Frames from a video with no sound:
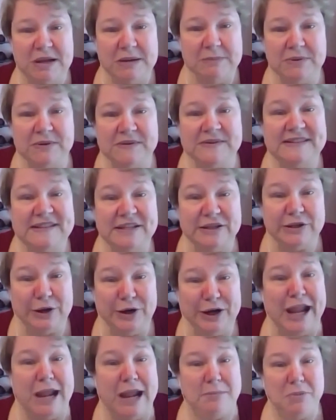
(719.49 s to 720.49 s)
people still
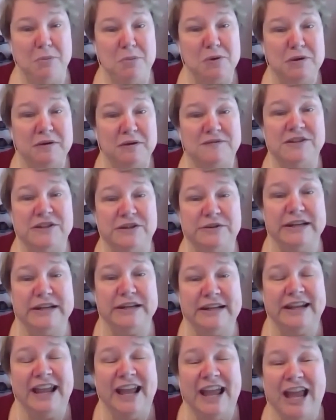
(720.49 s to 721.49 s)
are capable of
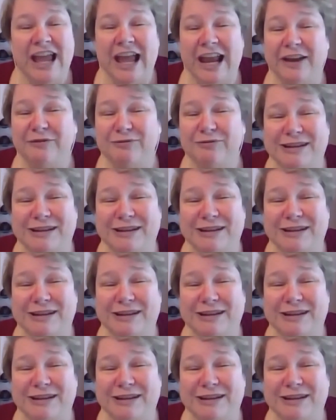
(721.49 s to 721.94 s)
doing. And if we